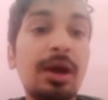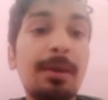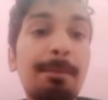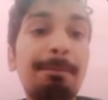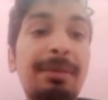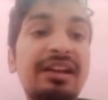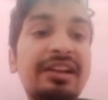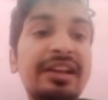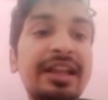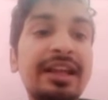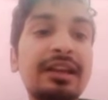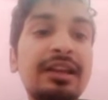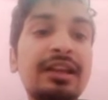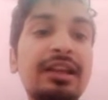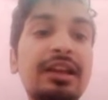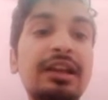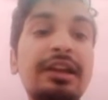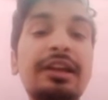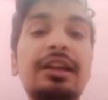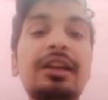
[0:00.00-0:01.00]
but technical
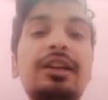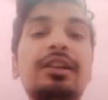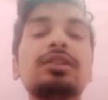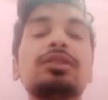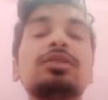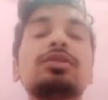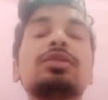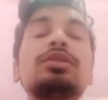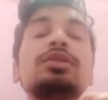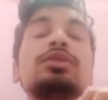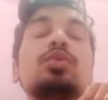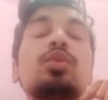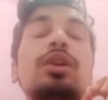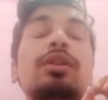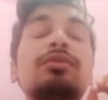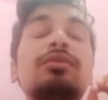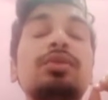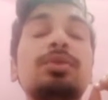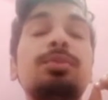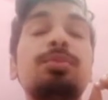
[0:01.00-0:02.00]
indicators is one
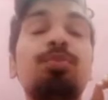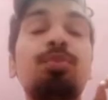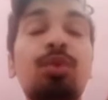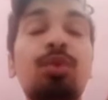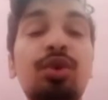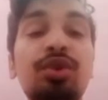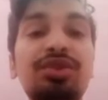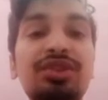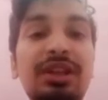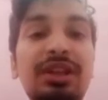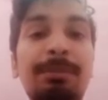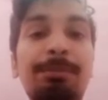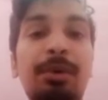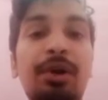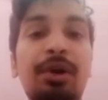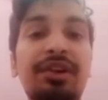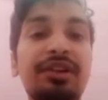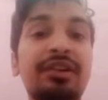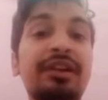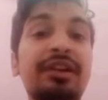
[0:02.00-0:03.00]
of the most
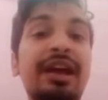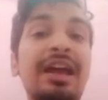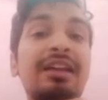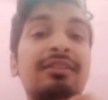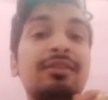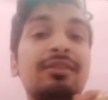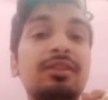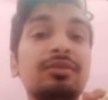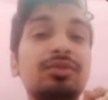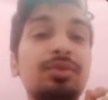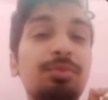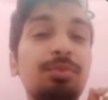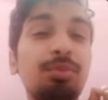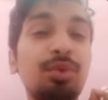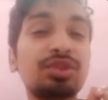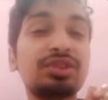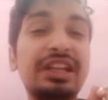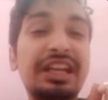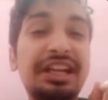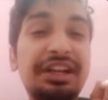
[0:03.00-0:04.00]
important and one of the
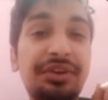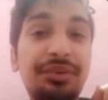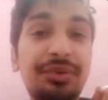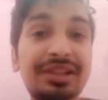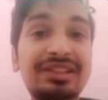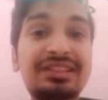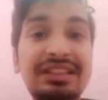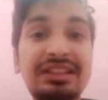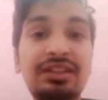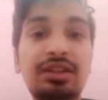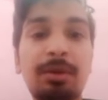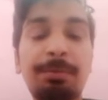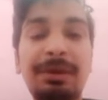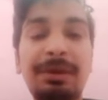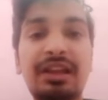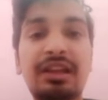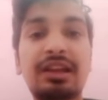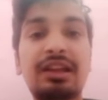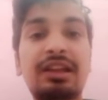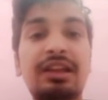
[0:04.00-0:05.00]
most interesting
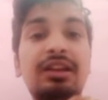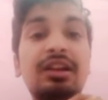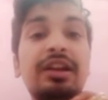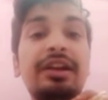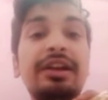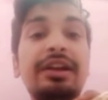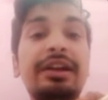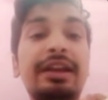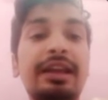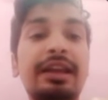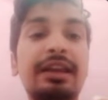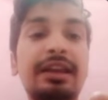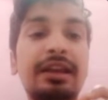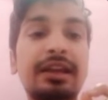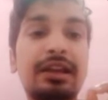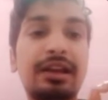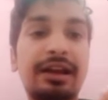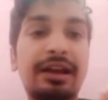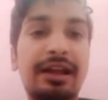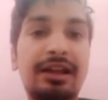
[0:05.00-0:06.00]
topic in
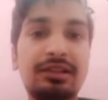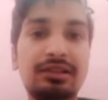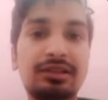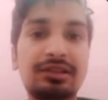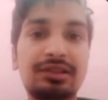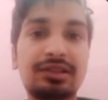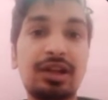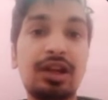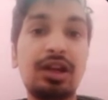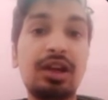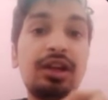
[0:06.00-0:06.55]
technical analysis.